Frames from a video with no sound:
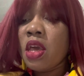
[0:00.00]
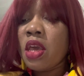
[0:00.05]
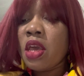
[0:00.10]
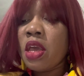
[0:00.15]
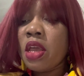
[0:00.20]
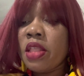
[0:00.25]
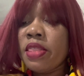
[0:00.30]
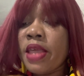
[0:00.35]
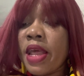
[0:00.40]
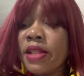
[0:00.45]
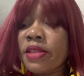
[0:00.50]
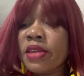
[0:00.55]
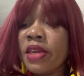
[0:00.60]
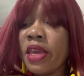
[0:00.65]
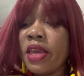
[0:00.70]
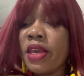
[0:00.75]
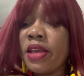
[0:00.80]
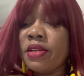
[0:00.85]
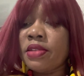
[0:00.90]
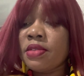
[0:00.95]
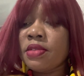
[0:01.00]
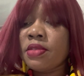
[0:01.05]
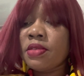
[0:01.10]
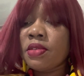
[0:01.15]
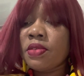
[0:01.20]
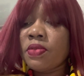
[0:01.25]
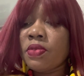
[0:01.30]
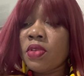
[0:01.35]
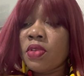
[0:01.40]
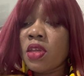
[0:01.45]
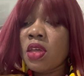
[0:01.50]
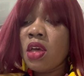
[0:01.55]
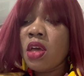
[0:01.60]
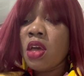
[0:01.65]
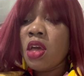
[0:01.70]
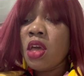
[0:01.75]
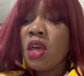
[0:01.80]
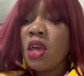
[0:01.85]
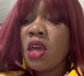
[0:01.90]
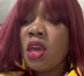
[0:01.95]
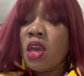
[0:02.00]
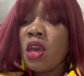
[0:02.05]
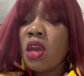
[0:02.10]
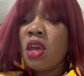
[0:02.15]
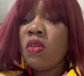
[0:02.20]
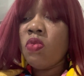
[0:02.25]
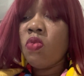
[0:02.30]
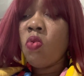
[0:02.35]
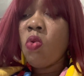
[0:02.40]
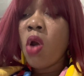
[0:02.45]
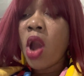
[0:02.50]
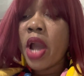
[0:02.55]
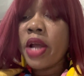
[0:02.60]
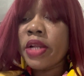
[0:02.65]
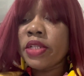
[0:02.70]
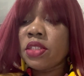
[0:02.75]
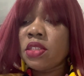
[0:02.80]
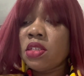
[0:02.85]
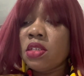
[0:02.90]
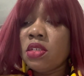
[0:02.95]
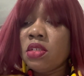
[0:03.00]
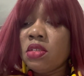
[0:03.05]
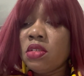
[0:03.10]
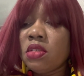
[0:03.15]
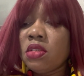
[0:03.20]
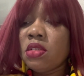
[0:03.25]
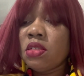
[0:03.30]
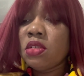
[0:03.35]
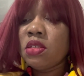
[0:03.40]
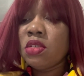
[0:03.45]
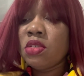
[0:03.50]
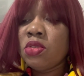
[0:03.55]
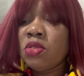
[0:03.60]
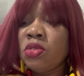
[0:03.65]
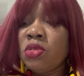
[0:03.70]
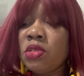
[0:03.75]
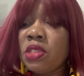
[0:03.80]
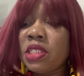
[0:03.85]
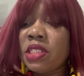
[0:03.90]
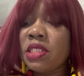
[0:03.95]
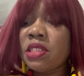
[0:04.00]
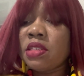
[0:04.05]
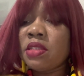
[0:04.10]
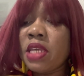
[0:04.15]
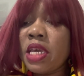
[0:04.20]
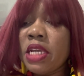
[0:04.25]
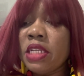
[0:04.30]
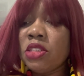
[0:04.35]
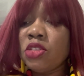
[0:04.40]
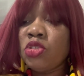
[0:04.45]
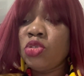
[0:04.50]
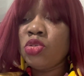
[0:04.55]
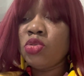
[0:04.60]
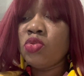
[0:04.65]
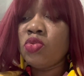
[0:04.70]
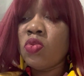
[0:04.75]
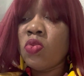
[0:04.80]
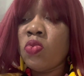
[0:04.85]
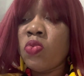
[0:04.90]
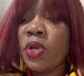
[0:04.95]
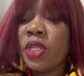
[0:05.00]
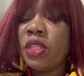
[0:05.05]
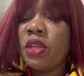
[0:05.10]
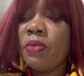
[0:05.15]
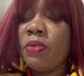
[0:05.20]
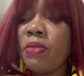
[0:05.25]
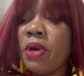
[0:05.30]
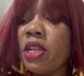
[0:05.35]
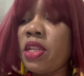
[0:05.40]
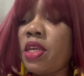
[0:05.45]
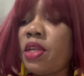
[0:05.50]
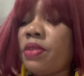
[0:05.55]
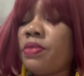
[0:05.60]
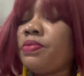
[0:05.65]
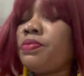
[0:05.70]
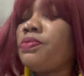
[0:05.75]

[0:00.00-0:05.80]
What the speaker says: in that case, and what do the state do with the money?